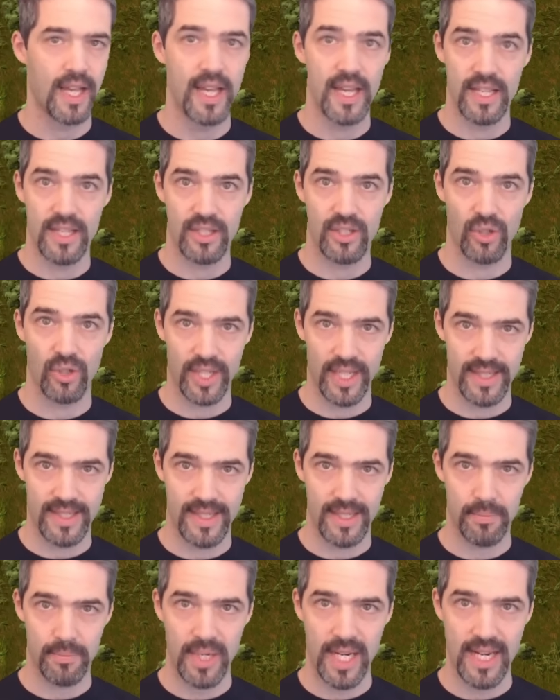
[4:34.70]
So that's
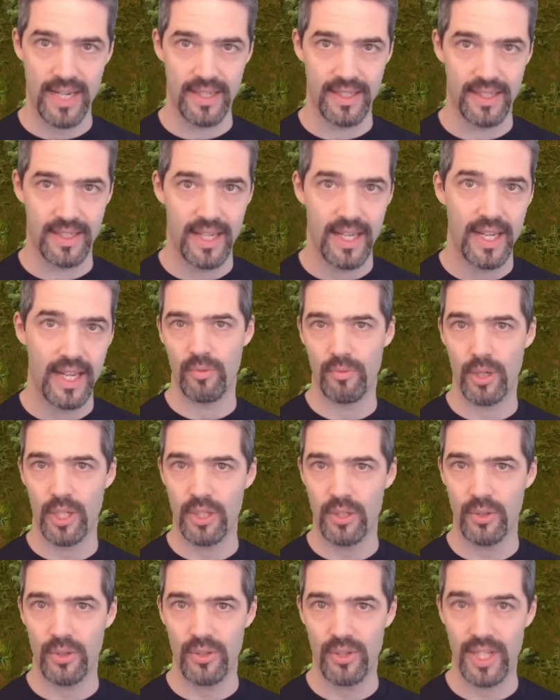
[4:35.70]
the plan.
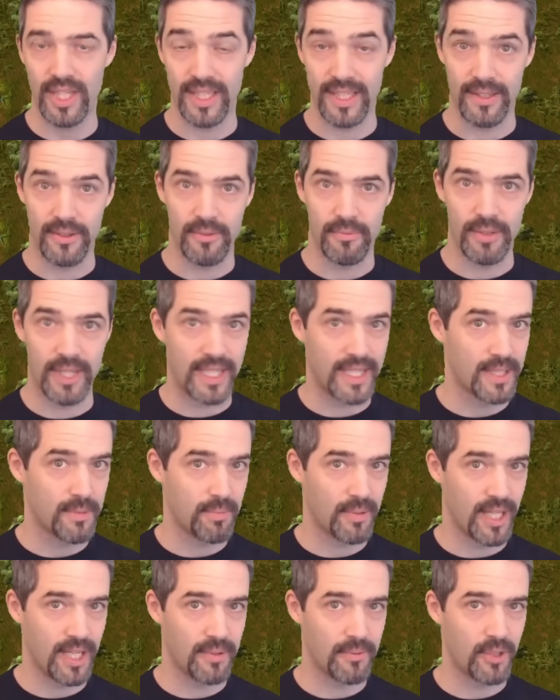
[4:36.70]
What do you think? Will this
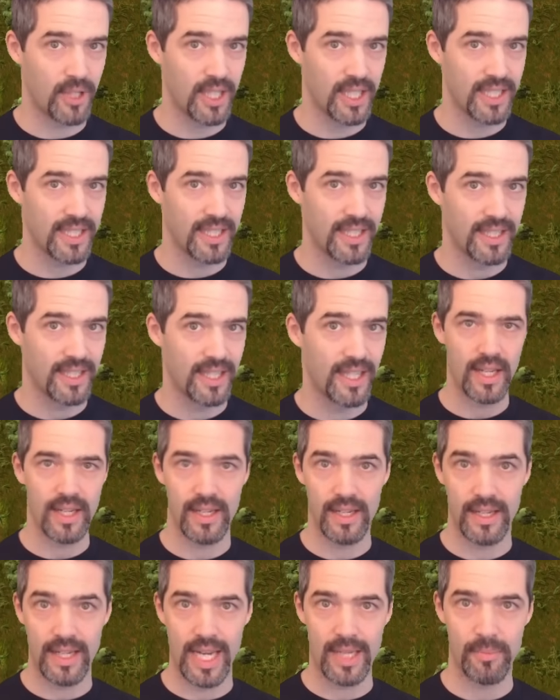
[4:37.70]
plan work?
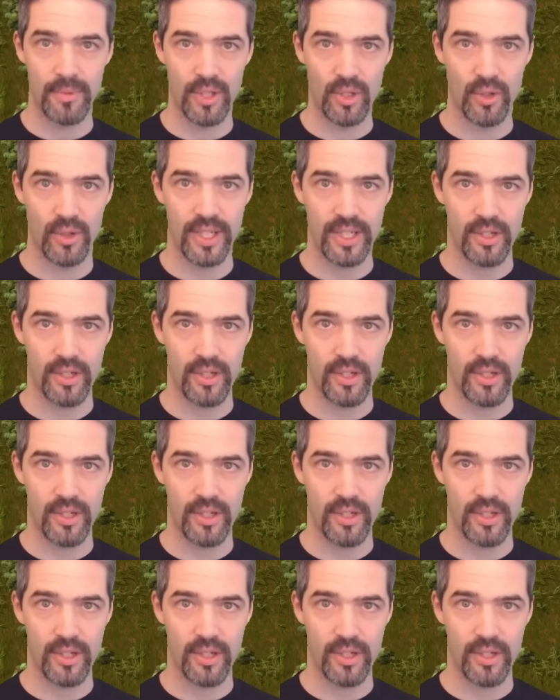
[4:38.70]
Let me know in the